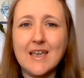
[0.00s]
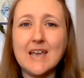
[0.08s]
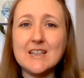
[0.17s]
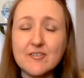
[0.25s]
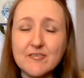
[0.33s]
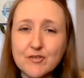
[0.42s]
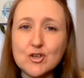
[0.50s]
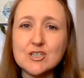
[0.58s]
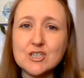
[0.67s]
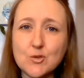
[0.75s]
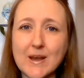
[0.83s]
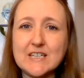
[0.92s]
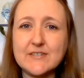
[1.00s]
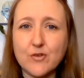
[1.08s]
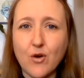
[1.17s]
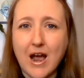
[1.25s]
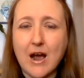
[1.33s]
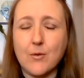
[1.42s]
In the first
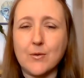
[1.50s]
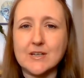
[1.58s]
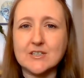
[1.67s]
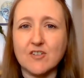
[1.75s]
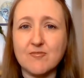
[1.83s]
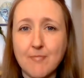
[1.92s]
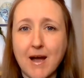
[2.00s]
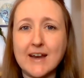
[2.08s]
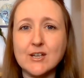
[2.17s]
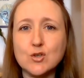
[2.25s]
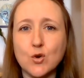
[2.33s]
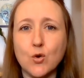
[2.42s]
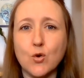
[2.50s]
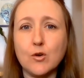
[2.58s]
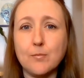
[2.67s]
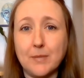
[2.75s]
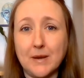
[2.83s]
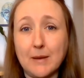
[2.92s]
24 hours of my
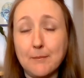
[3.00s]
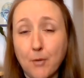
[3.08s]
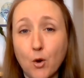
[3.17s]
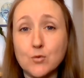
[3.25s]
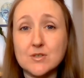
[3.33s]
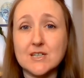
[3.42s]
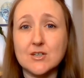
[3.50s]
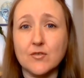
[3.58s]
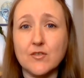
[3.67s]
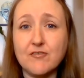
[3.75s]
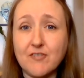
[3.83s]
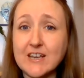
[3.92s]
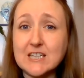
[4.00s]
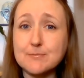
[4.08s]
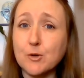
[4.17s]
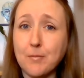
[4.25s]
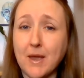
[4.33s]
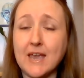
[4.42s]
talk being posted on the
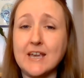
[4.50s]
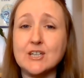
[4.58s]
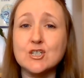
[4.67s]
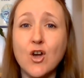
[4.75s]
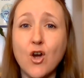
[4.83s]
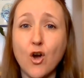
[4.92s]
Facebook page